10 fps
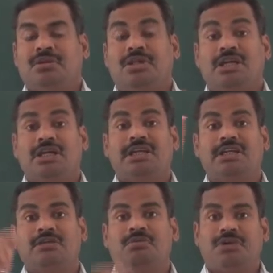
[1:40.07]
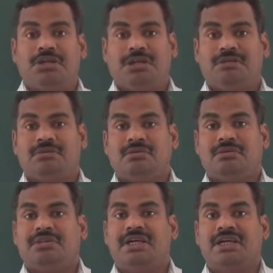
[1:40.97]
the added impurity
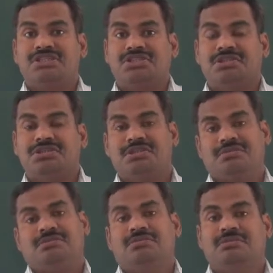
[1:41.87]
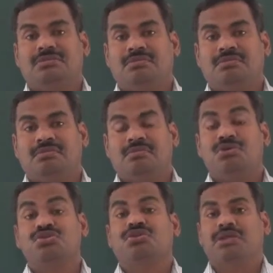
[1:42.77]
that acts as a
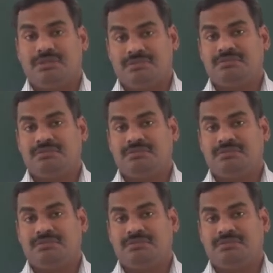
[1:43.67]
positive ion.